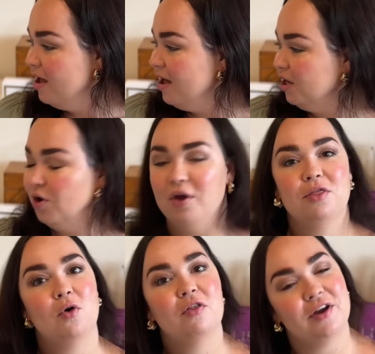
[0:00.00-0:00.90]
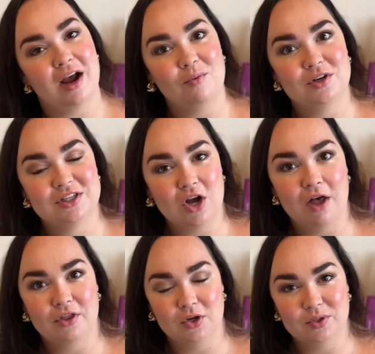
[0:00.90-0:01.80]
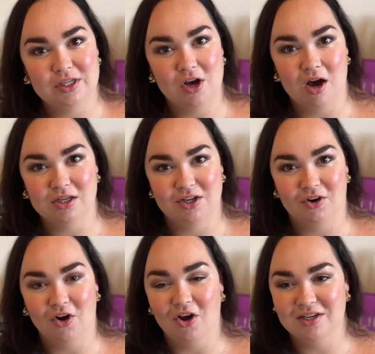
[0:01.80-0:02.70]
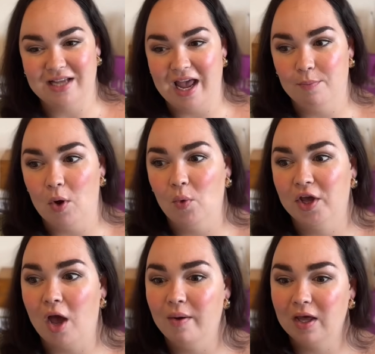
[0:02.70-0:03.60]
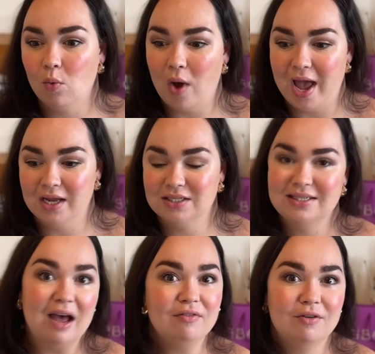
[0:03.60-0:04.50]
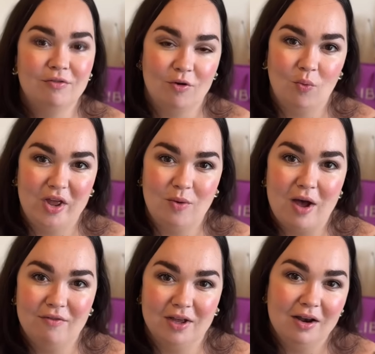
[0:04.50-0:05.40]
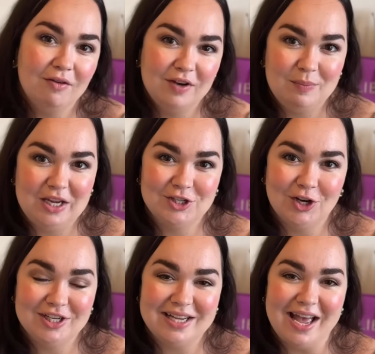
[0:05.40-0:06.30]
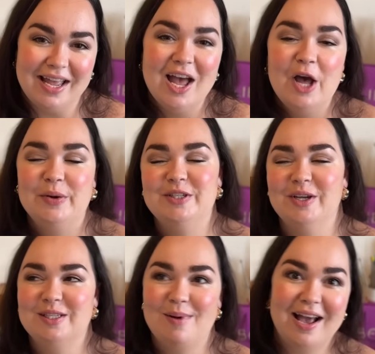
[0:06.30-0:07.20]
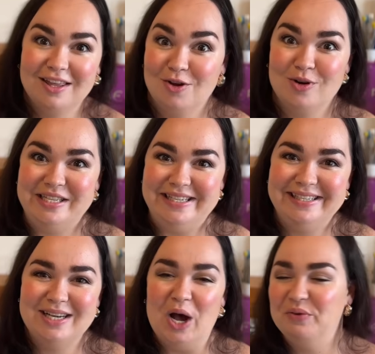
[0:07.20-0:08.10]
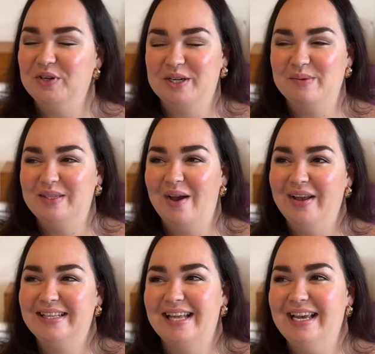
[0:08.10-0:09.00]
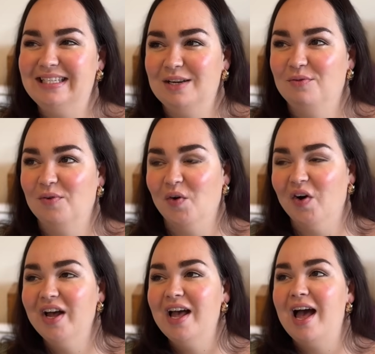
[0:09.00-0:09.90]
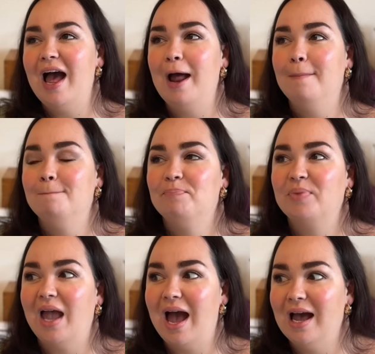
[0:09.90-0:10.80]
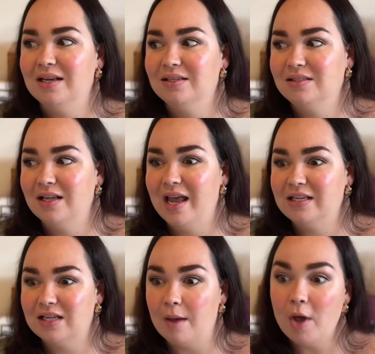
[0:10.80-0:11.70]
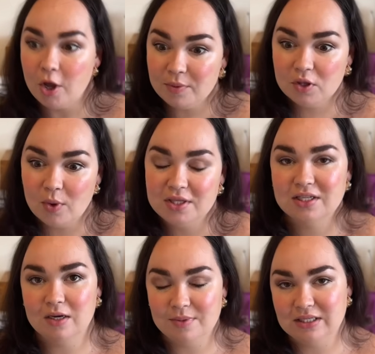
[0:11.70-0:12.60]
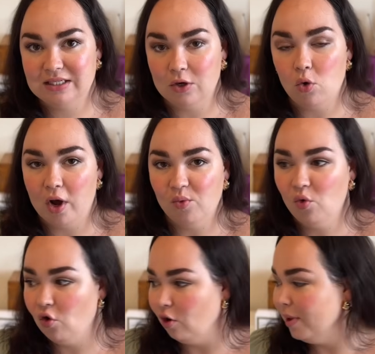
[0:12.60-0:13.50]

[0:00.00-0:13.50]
you know, I thought that I would start the Lucy cardigan on holiday, but we're going away to Devon for a week. We're having a lovely beach holiday. We're doing some Agatha Christie stuff, which I'm so excited for. And I'm hoping the weather's going to be still quite warm.